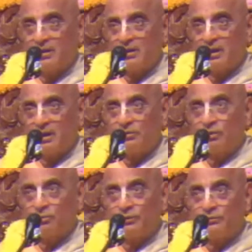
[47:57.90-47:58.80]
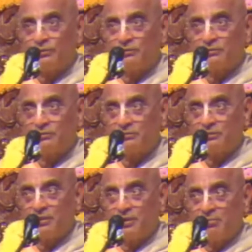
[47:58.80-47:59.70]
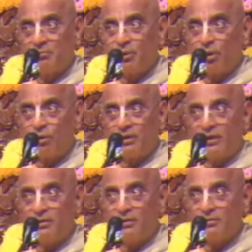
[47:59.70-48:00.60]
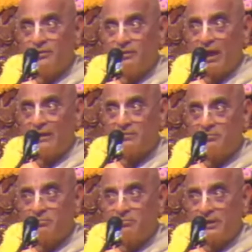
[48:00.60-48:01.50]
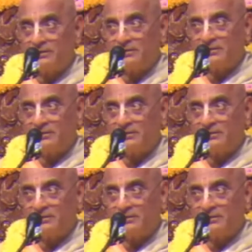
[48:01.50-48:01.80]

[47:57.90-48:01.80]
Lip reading: And Draupadi was brought into this assembly